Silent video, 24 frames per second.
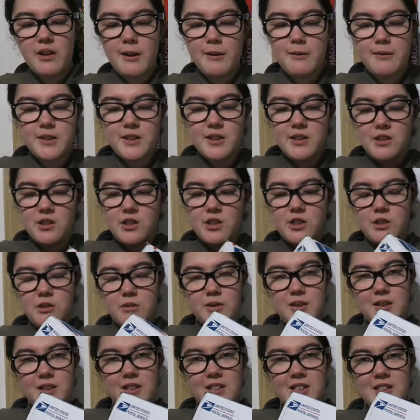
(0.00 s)
I wasn't sure
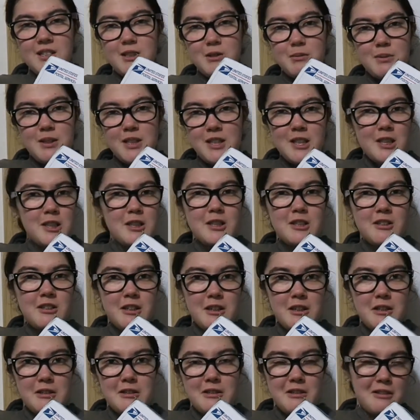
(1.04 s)
what this means.
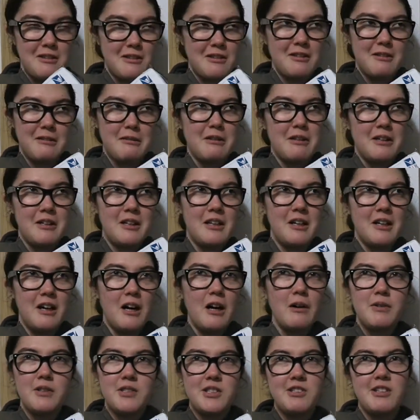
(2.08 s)
Like, like
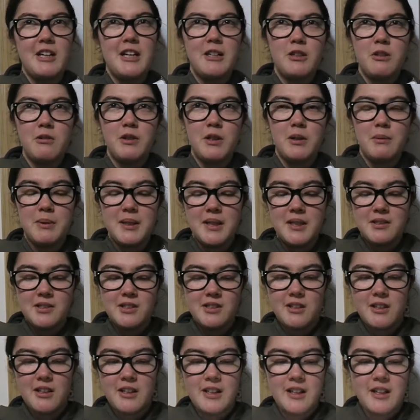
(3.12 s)
obviously I know what it
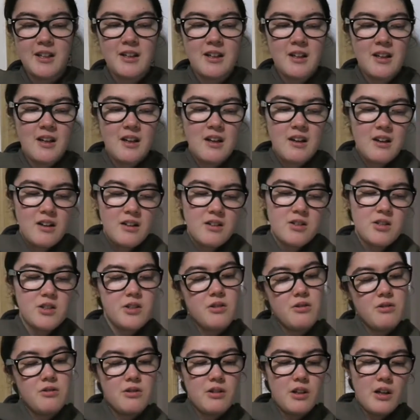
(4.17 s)
means. Like,
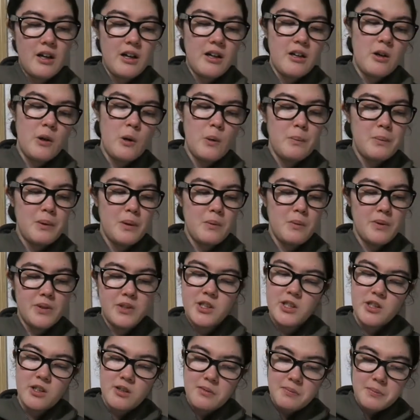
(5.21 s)
do not open with
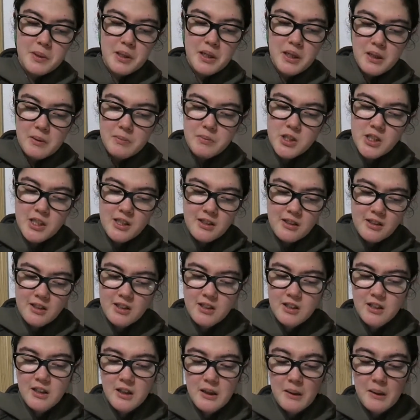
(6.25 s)
sharp object.